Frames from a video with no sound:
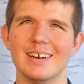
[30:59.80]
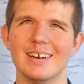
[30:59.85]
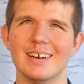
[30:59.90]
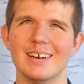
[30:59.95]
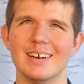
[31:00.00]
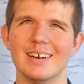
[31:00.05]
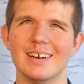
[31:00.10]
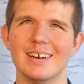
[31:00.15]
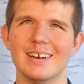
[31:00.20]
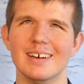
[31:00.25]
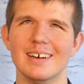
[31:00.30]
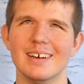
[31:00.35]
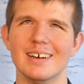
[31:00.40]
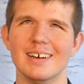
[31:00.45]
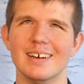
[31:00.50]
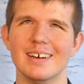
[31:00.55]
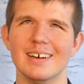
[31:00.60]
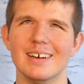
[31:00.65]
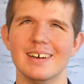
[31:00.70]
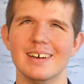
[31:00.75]

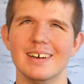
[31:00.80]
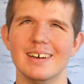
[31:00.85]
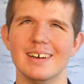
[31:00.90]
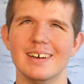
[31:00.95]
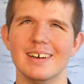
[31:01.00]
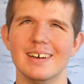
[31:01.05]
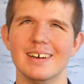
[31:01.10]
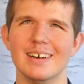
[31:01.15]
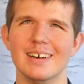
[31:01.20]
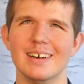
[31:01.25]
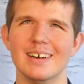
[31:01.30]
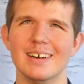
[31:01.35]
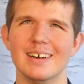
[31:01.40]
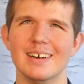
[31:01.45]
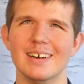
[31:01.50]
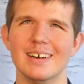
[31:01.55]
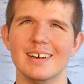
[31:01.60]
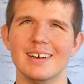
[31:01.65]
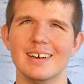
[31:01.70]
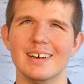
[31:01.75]

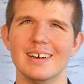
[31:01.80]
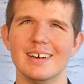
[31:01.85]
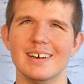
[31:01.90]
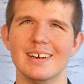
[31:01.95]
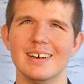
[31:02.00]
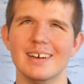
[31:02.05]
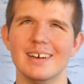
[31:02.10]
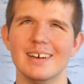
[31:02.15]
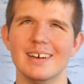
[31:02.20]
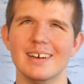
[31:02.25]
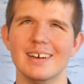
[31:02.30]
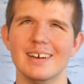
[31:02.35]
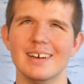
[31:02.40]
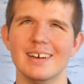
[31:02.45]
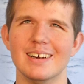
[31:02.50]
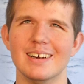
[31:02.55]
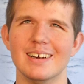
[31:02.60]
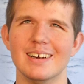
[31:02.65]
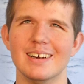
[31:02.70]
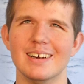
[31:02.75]

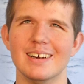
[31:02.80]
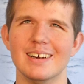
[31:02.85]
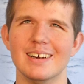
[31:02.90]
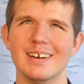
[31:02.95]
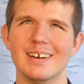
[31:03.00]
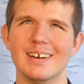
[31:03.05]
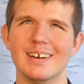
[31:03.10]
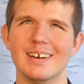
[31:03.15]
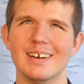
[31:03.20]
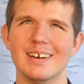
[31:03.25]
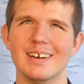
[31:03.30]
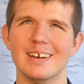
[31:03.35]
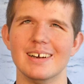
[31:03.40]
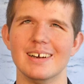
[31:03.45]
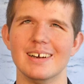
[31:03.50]
(no lip movement)